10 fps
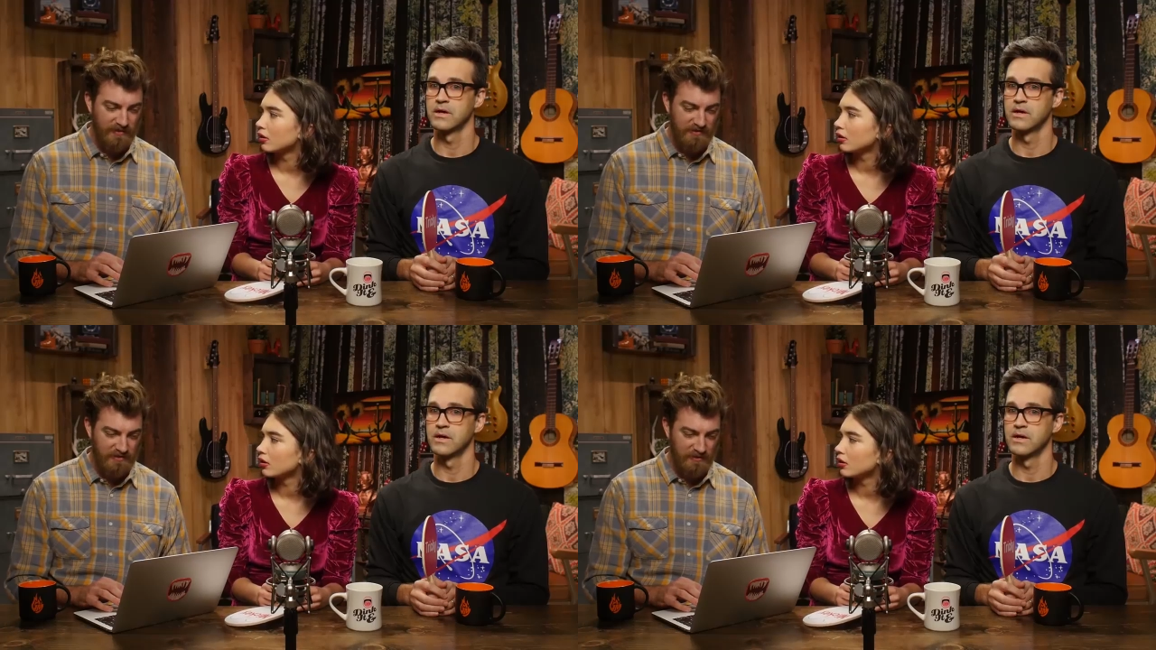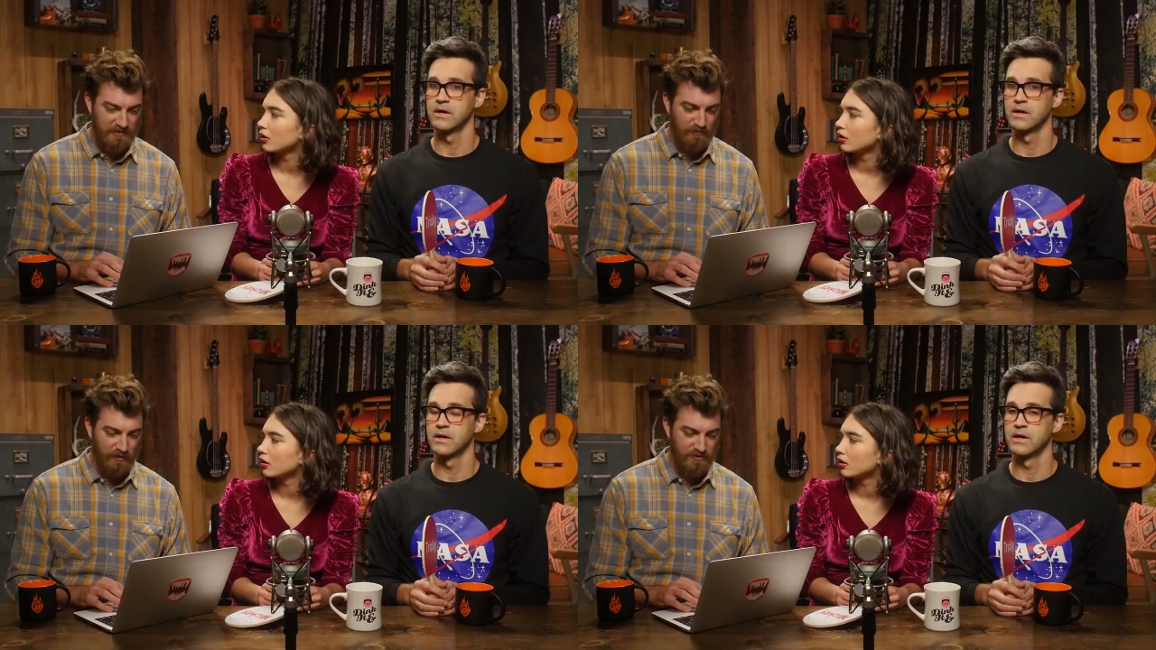Speaker 1: is she
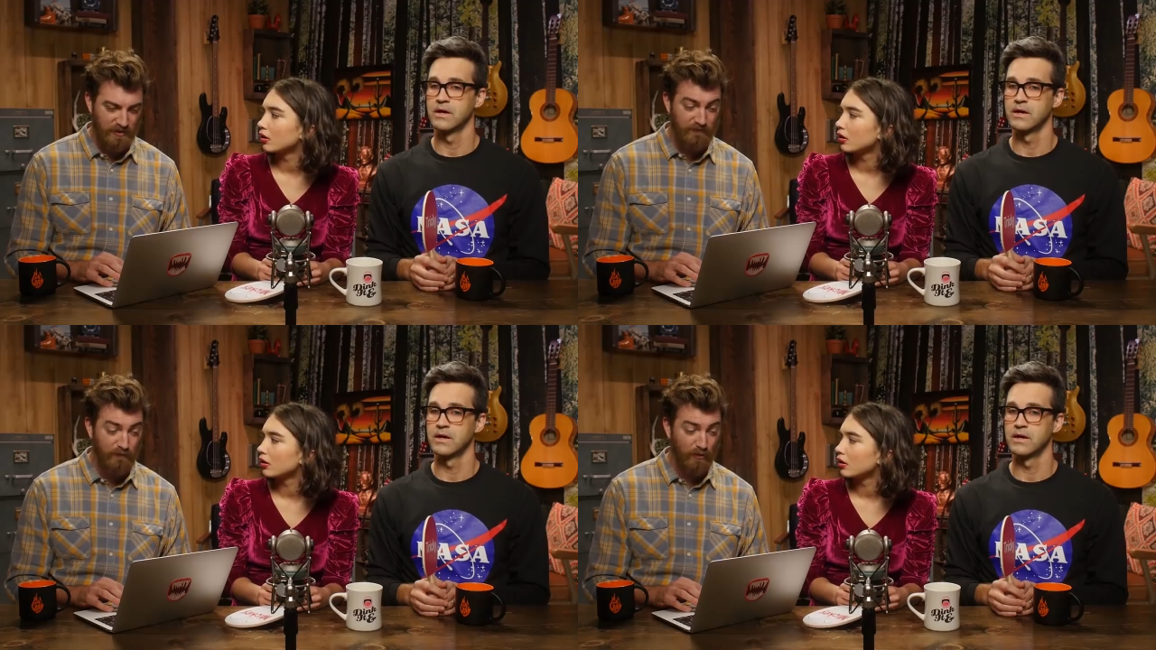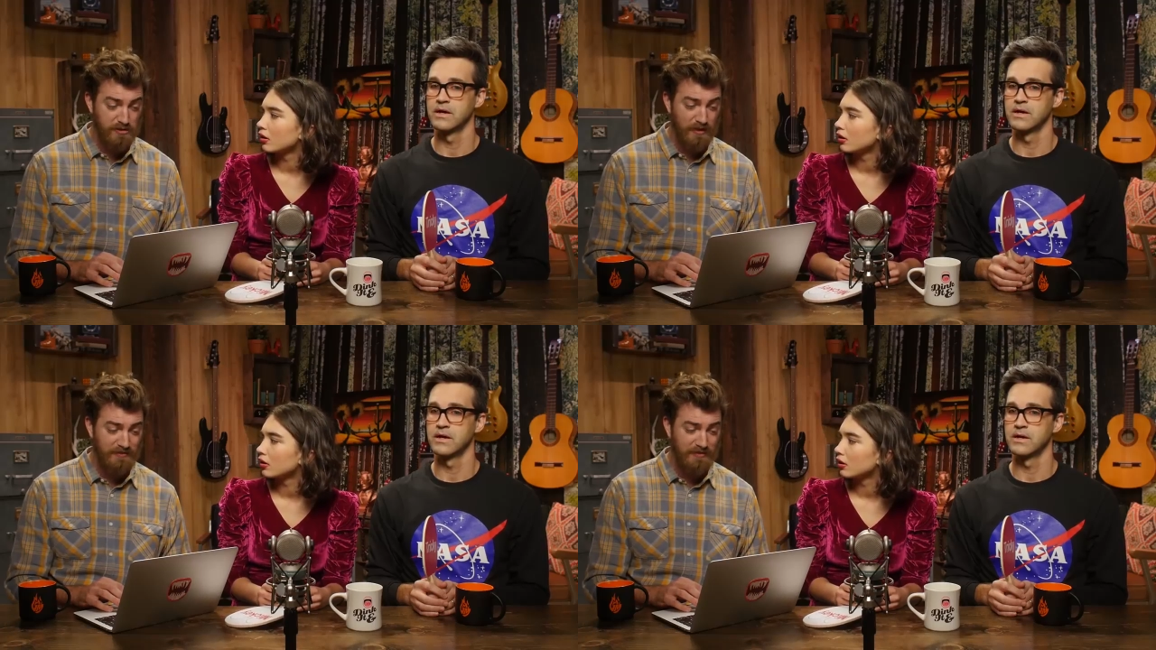just the most
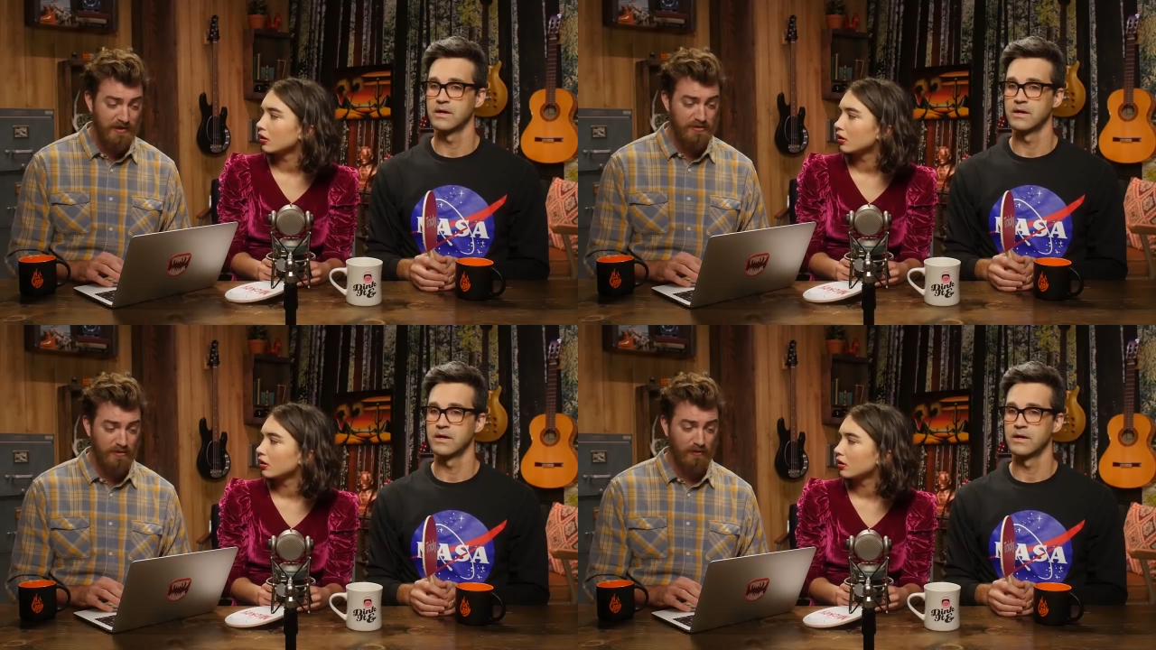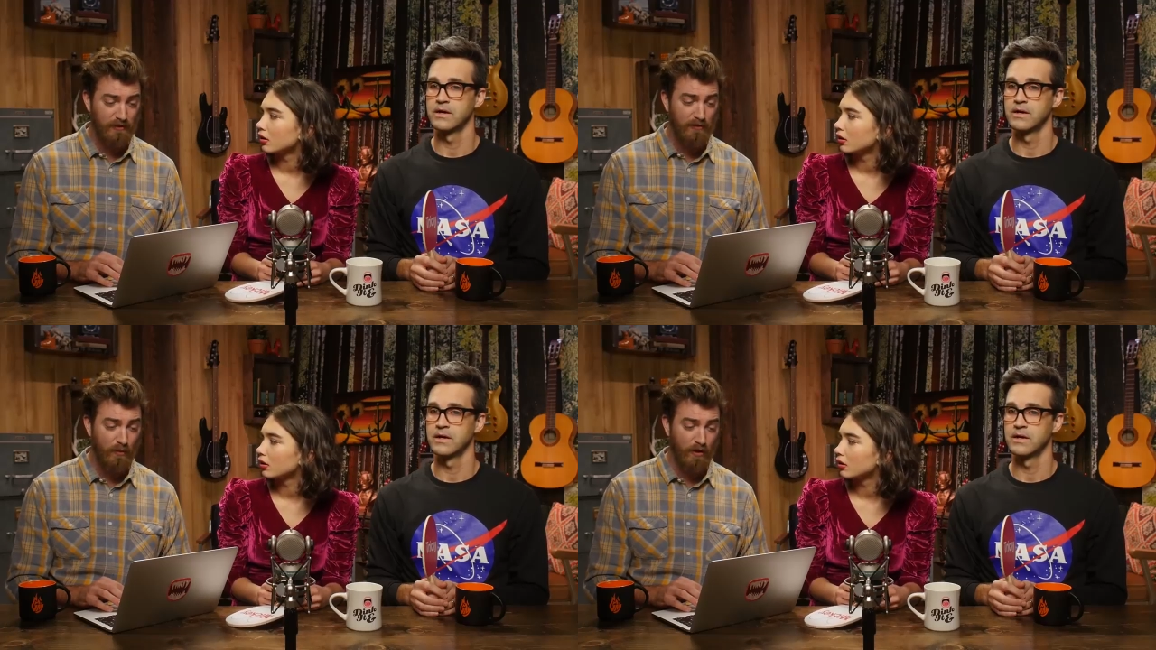unfortunate teenage girl
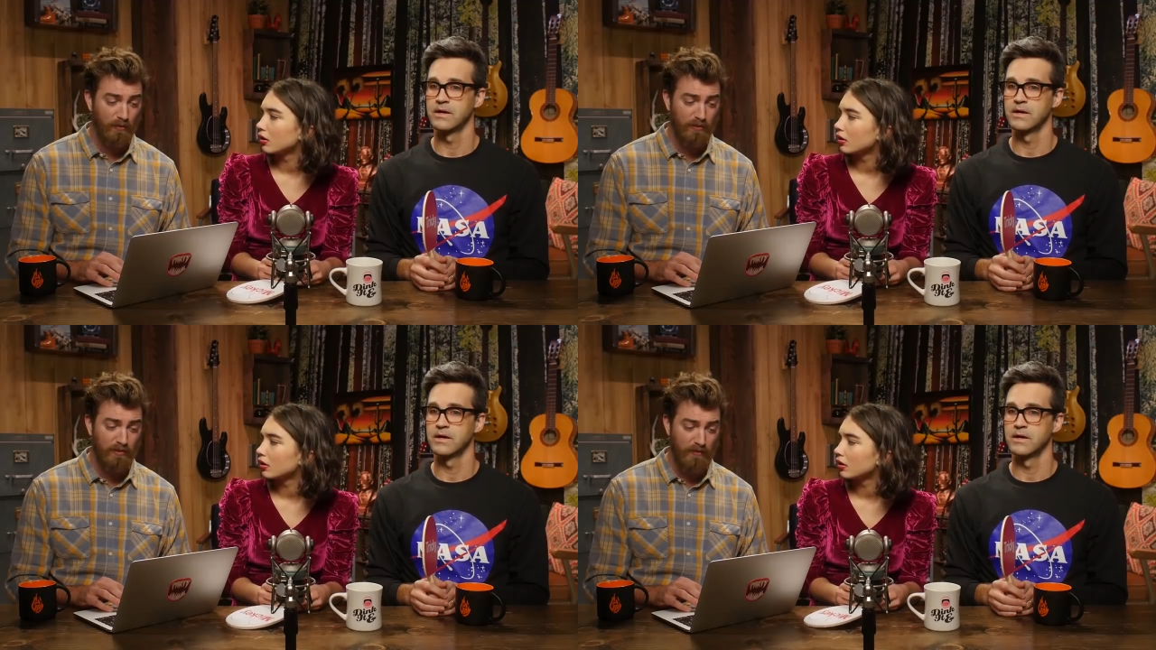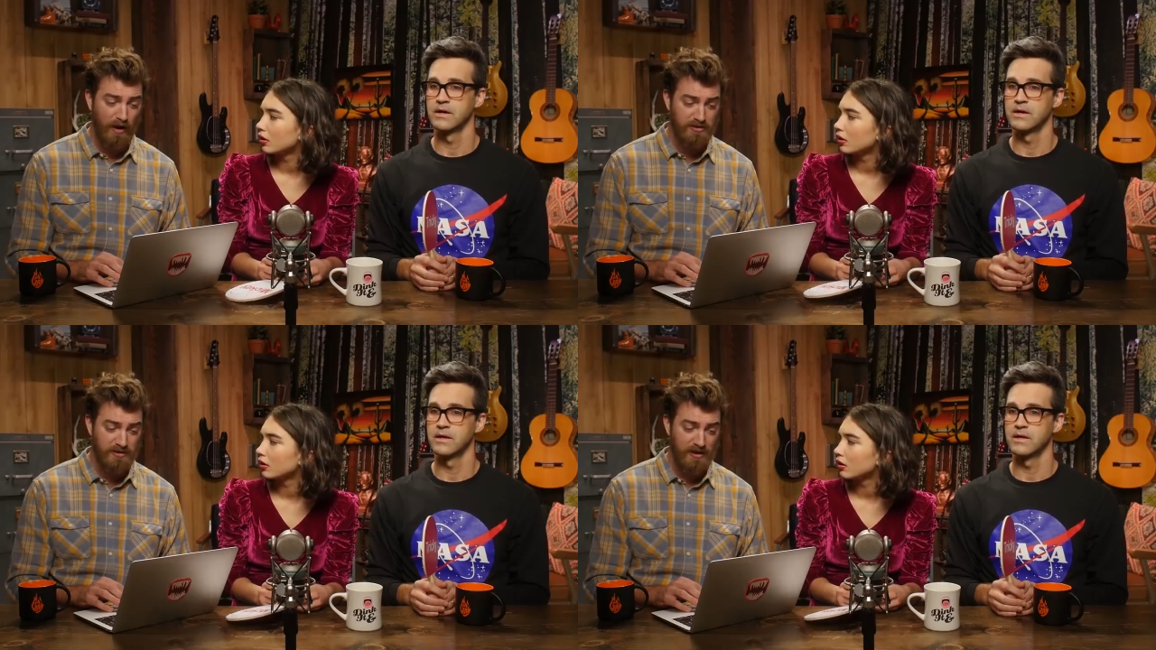in the world with a
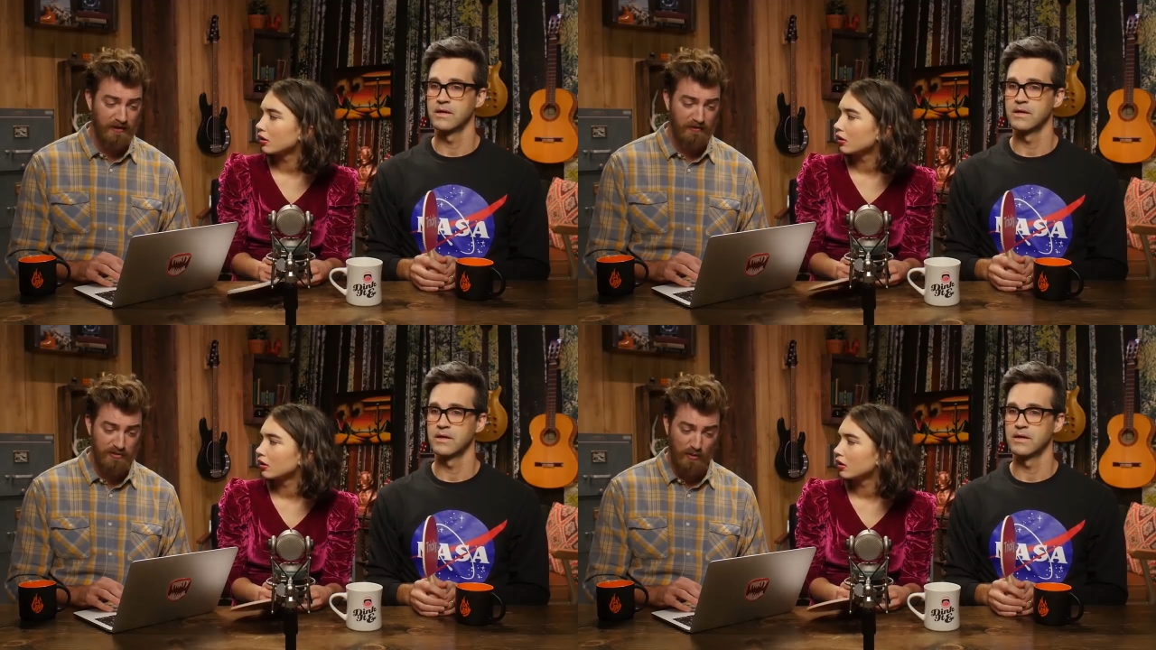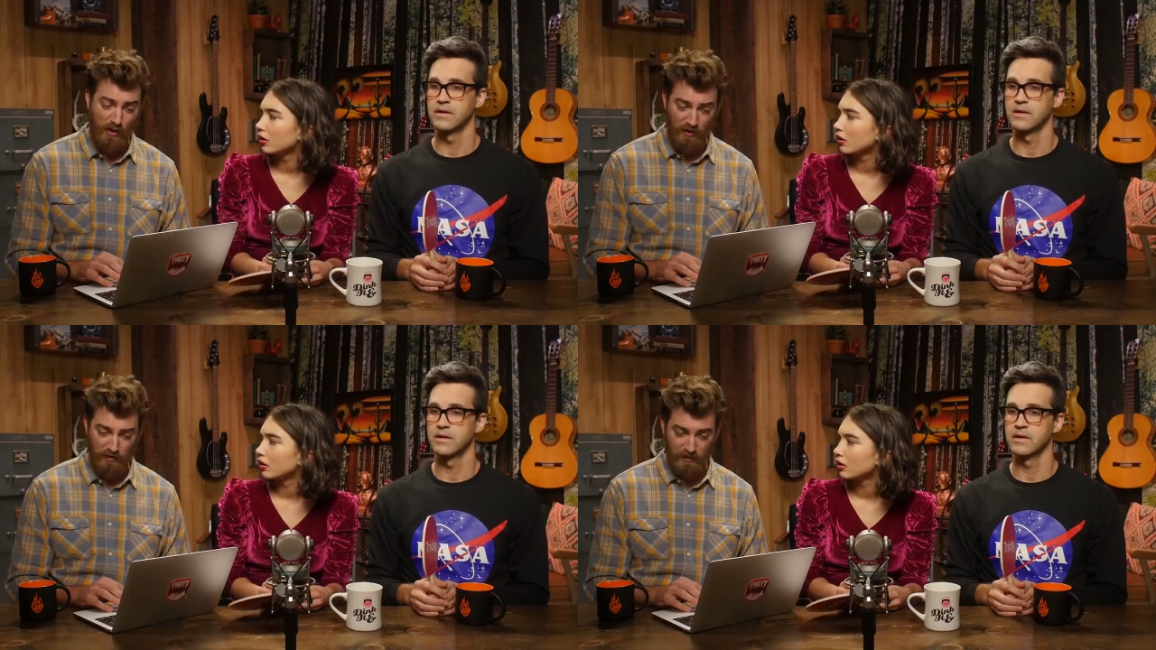rare genetic
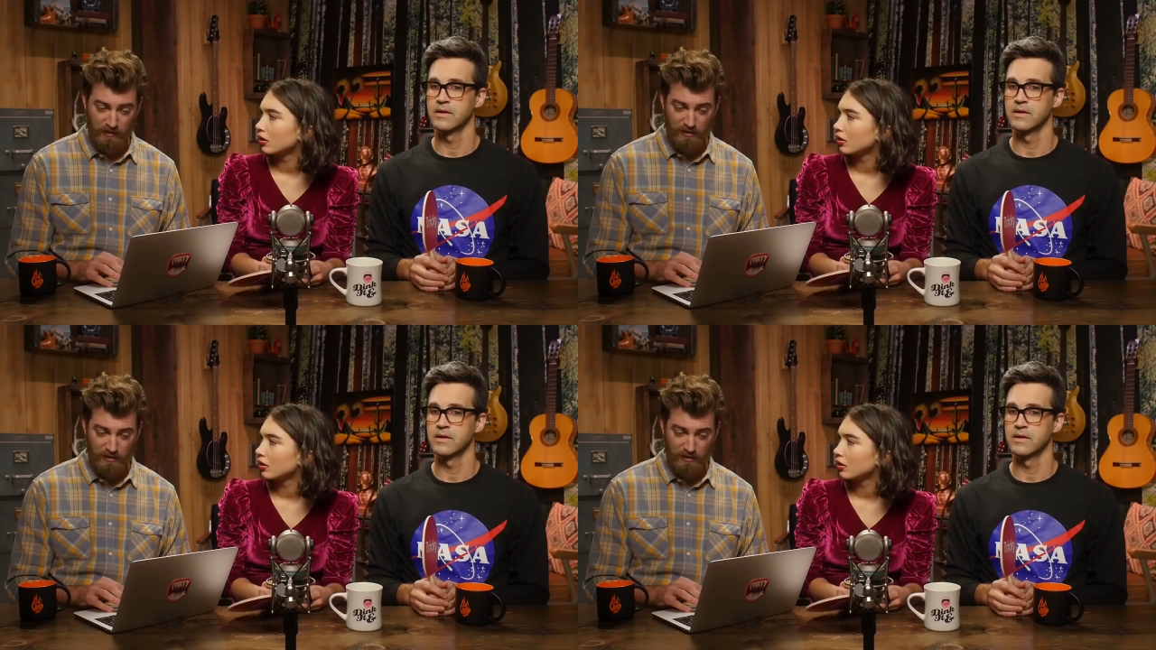disorder?